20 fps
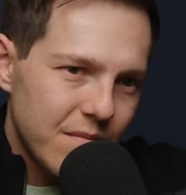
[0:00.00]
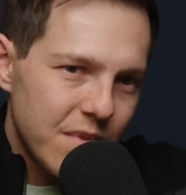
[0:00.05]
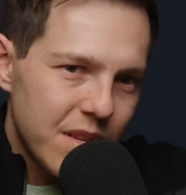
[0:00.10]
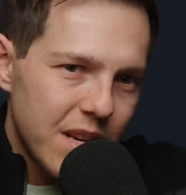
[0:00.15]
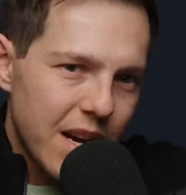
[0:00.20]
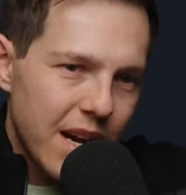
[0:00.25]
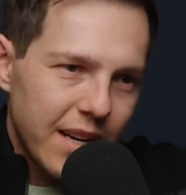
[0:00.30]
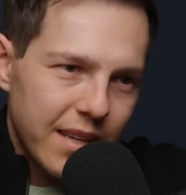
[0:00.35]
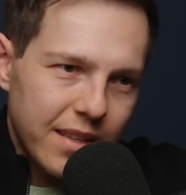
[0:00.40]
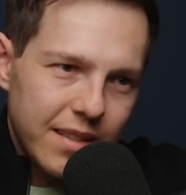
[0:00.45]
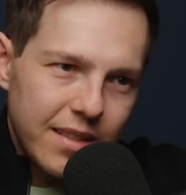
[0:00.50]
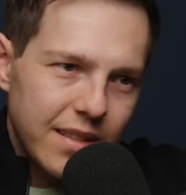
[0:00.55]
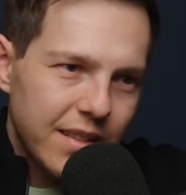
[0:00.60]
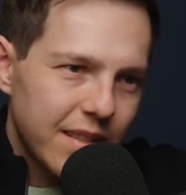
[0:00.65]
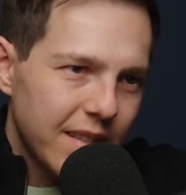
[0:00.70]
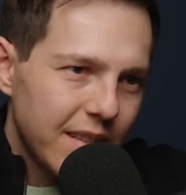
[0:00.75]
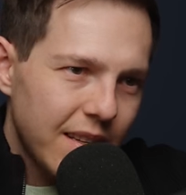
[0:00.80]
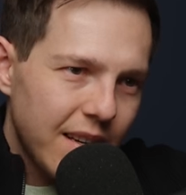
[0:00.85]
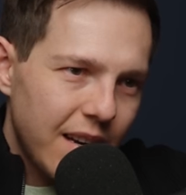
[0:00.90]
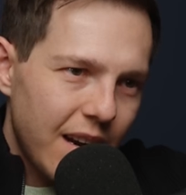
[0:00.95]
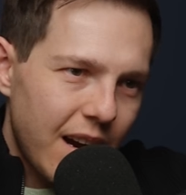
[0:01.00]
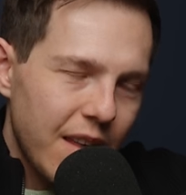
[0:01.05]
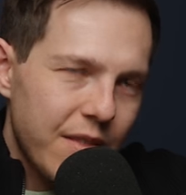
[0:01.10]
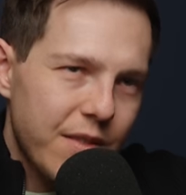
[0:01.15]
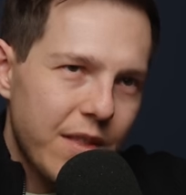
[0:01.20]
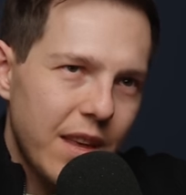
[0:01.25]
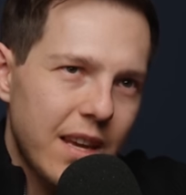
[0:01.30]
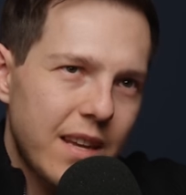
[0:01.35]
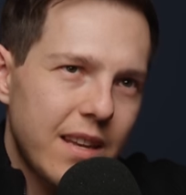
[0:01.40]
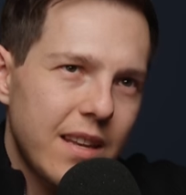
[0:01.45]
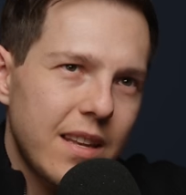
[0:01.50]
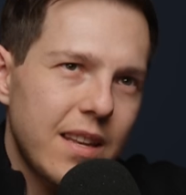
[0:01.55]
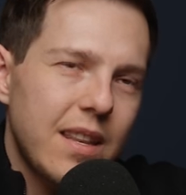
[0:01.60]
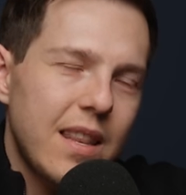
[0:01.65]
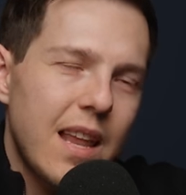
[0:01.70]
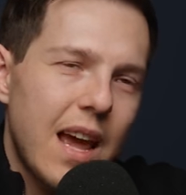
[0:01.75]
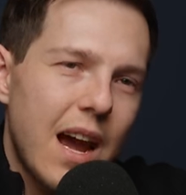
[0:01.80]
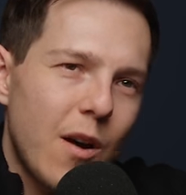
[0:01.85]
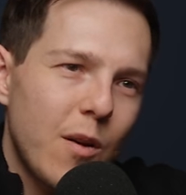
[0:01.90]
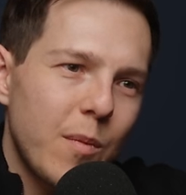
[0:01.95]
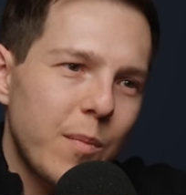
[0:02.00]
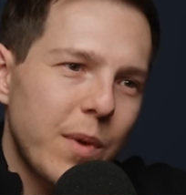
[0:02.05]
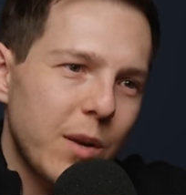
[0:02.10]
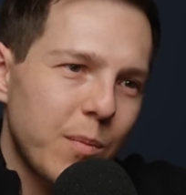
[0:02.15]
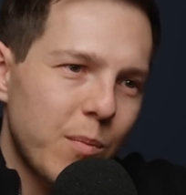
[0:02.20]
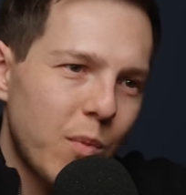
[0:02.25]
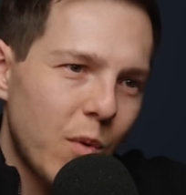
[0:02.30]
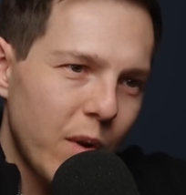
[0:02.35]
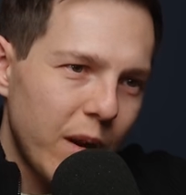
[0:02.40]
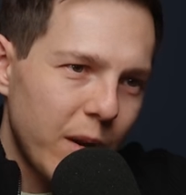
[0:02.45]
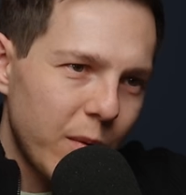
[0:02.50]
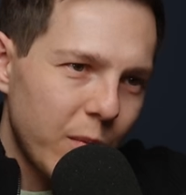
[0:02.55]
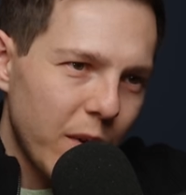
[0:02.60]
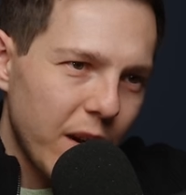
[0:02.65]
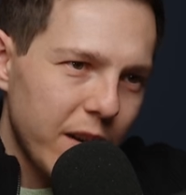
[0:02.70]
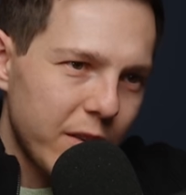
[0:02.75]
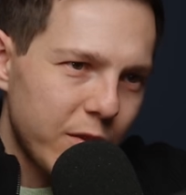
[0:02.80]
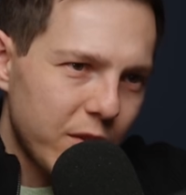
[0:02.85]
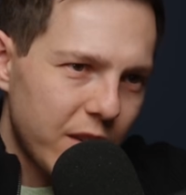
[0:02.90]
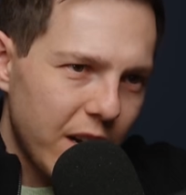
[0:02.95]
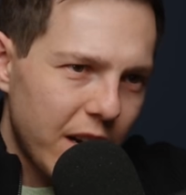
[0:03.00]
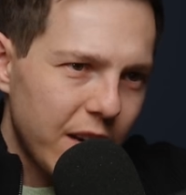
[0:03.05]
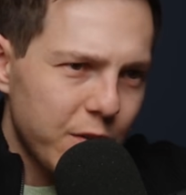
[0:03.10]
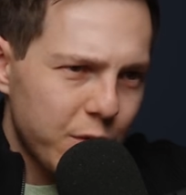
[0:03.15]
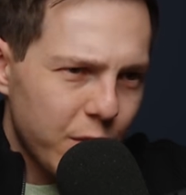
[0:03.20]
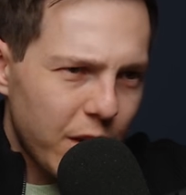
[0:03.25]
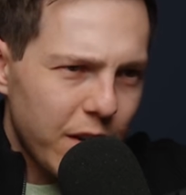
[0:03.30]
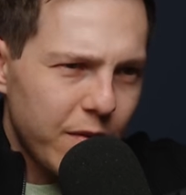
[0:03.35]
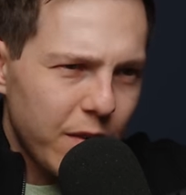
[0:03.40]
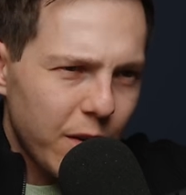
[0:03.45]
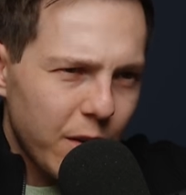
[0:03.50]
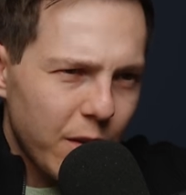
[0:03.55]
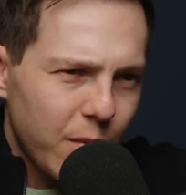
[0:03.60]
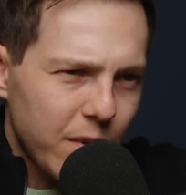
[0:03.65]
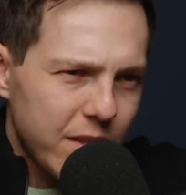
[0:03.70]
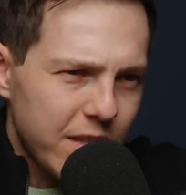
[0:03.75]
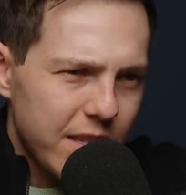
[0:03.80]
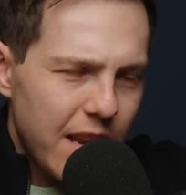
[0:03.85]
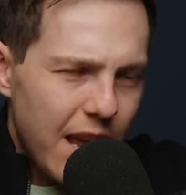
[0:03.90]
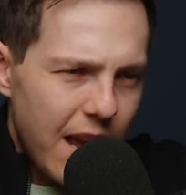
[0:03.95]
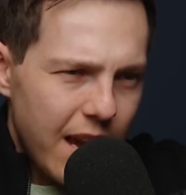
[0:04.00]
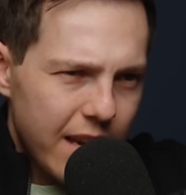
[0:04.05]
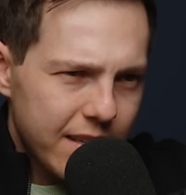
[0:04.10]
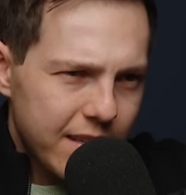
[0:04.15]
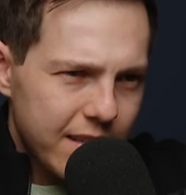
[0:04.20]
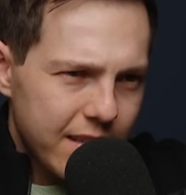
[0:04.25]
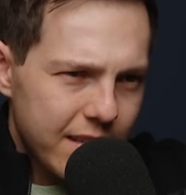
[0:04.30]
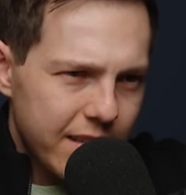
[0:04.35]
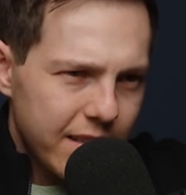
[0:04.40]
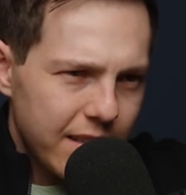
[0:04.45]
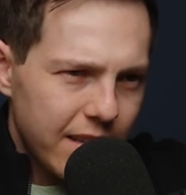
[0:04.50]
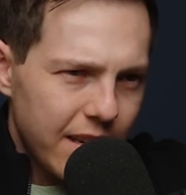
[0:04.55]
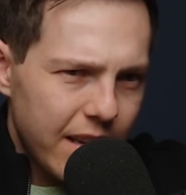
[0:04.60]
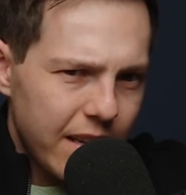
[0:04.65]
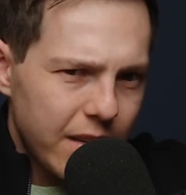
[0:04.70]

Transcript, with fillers: None. I think now I'm at a point where I got to try to figure out what's next mm.